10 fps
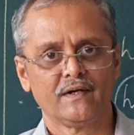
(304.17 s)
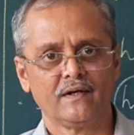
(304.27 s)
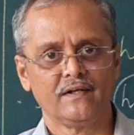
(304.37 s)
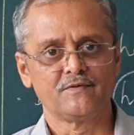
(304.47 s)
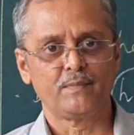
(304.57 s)

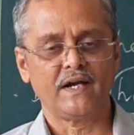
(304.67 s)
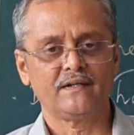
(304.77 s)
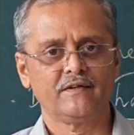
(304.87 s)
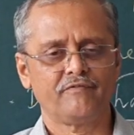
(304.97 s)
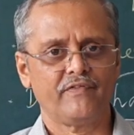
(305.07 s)
Despite
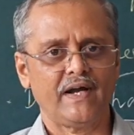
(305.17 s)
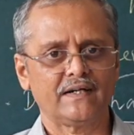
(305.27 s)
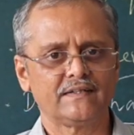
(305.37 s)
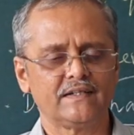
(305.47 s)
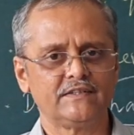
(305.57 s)
the
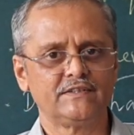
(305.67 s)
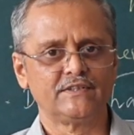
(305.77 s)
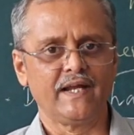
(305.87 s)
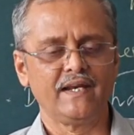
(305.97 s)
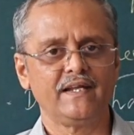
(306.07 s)
fact that it
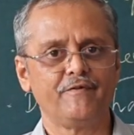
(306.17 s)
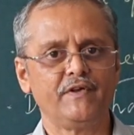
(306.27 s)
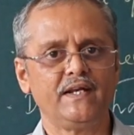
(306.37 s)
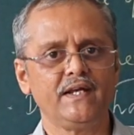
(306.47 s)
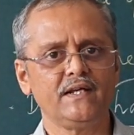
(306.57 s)
rained
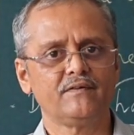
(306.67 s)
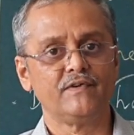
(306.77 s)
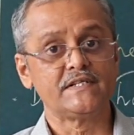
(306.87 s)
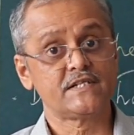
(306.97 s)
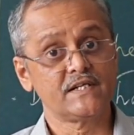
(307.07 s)
heavily, we
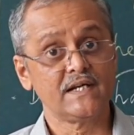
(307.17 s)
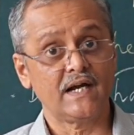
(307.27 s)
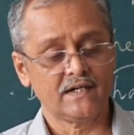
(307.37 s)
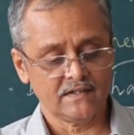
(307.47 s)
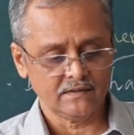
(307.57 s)
still
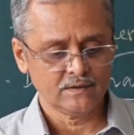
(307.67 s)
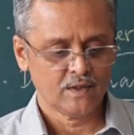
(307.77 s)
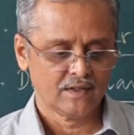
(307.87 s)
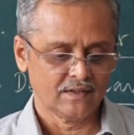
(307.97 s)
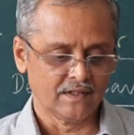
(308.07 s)
had a
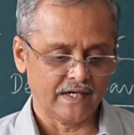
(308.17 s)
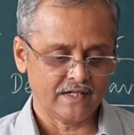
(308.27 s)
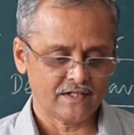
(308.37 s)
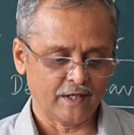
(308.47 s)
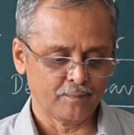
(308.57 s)
great
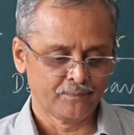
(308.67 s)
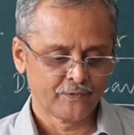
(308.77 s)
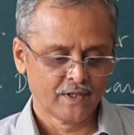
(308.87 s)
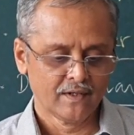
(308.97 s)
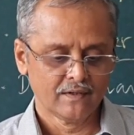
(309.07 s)
time.
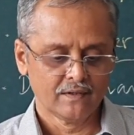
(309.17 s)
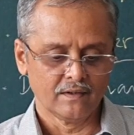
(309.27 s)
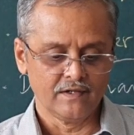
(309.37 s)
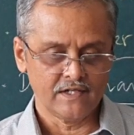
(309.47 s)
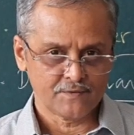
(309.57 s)

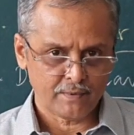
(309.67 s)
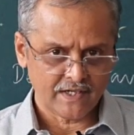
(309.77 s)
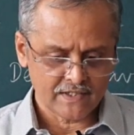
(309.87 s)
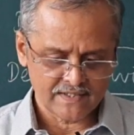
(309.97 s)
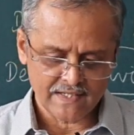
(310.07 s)

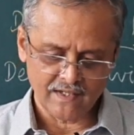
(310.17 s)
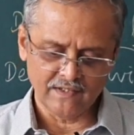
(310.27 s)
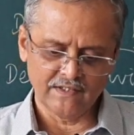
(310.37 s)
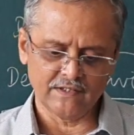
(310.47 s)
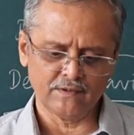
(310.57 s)
Despite his
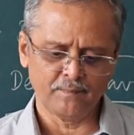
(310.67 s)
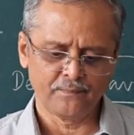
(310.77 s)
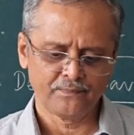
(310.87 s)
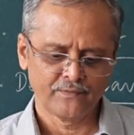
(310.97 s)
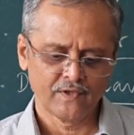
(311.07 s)
hunger,
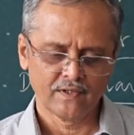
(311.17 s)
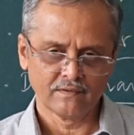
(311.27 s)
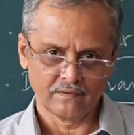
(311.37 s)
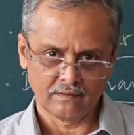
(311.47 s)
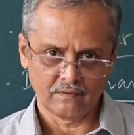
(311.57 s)

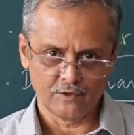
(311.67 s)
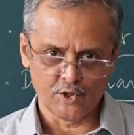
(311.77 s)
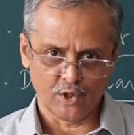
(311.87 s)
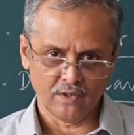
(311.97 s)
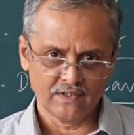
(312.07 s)

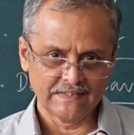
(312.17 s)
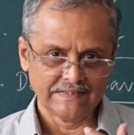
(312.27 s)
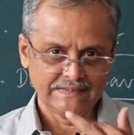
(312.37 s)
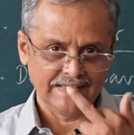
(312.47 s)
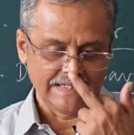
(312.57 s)
John
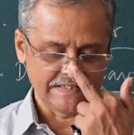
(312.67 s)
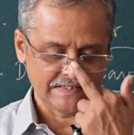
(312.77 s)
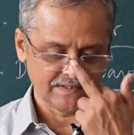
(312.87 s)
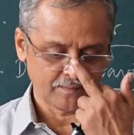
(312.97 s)
didn't eat.